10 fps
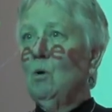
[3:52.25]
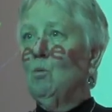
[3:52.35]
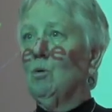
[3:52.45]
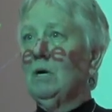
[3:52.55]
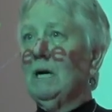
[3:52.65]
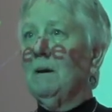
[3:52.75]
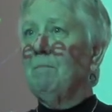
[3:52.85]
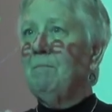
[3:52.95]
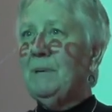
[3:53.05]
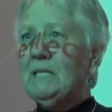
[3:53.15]
were
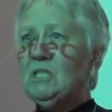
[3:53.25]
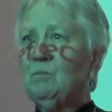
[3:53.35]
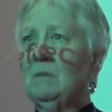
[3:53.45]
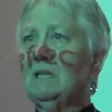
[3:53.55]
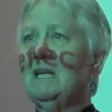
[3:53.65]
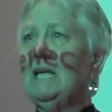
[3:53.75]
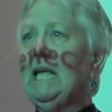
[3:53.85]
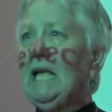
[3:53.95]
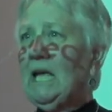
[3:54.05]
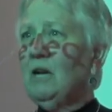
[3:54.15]
abysmally
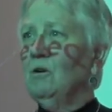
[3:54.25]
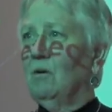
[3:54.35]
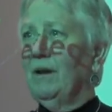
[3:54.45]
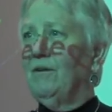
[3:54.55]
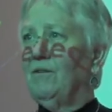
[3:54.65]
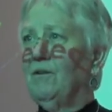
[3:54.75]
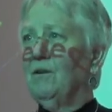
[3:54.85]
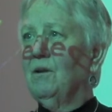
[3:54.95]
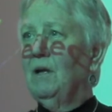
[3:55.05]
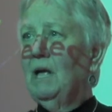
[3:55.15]
ignorant
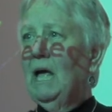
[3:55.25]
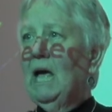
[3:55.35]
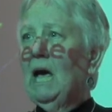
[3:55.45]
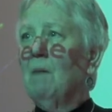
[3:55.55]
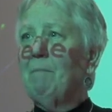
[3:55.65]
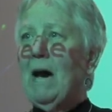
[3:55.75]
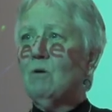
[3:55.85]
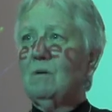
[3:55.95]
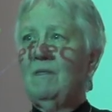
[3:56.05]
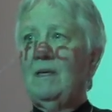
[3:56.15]

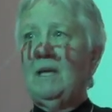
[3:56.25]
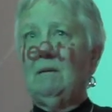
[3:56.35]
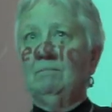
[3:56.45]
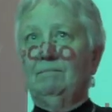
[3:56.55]
about the